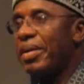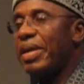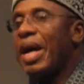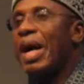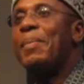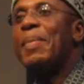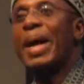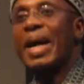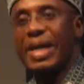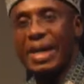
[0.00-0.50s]

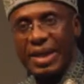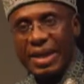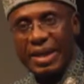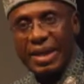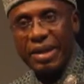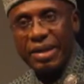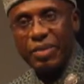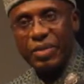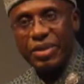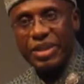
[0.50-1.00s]

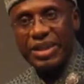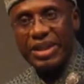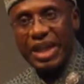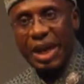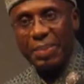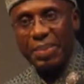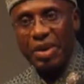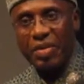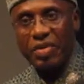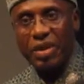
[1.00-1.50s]
Abakaliki, which is the
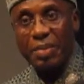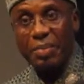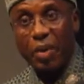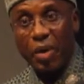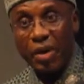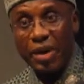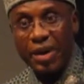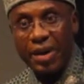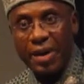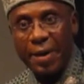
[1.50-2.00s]
capital of
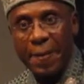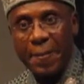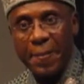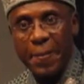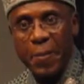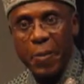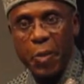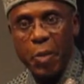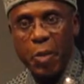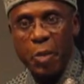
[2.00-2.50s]
Ebonyi.
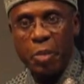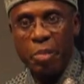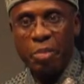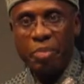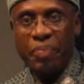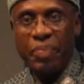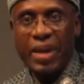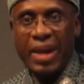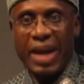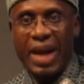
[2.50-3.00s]

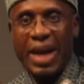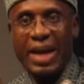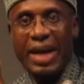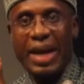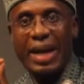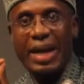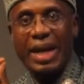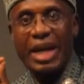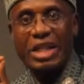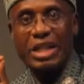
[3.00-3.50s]
And
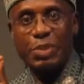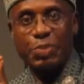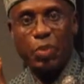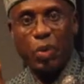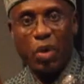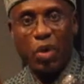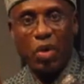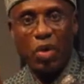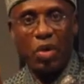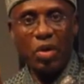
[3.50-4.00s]
another
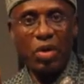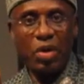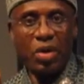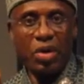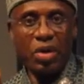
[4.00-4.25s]
spore